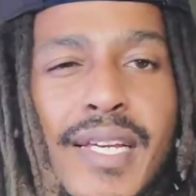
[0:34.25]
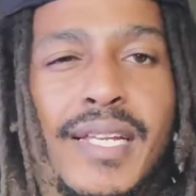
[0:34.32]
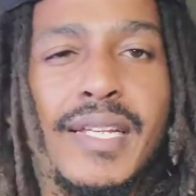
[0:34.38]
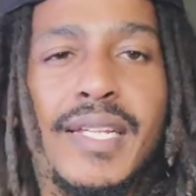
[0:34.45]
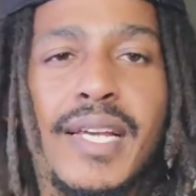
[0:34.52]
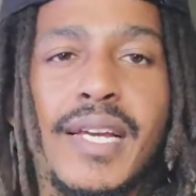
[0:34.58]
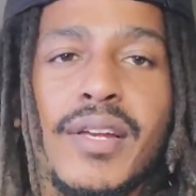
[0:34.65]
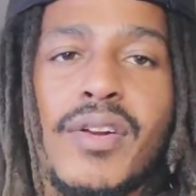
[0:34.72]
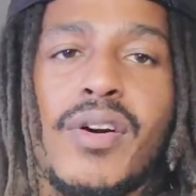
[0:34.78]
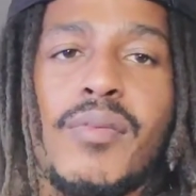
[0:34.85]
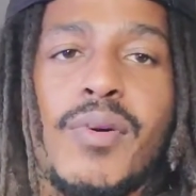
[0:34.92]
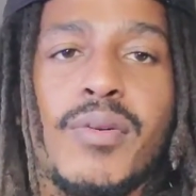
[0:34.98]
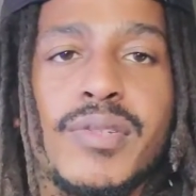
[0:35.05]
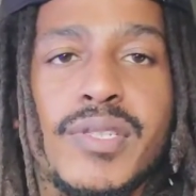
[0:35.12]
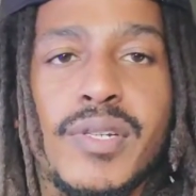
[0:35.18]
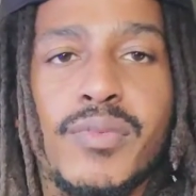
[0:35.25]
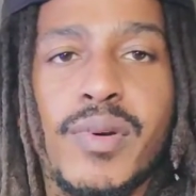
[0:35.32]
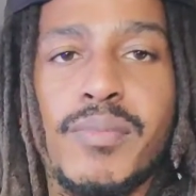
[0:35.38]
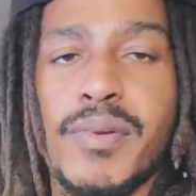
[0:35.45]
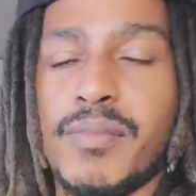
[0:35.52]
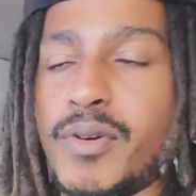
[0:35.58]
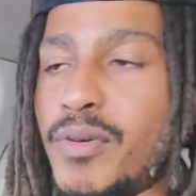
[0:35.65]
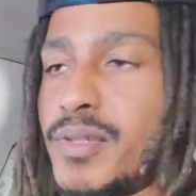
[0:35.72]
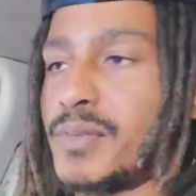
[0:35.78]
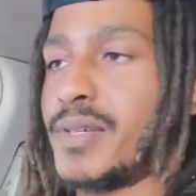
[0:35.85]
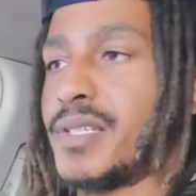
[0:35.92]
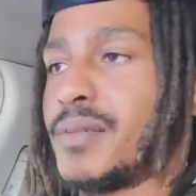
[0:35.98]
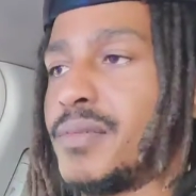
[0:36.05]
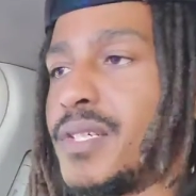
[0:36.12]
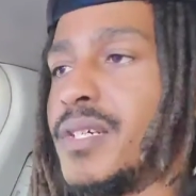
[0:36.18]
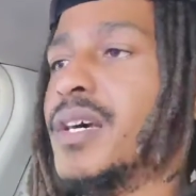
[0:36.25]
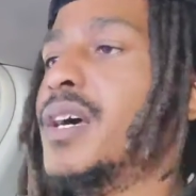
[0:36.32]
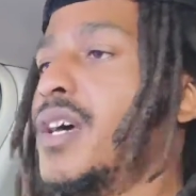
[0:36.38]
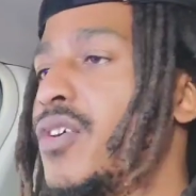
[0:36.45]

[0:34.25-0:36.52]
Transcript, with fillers: anything at all, I'm always in the whip and I'm always playing some shit.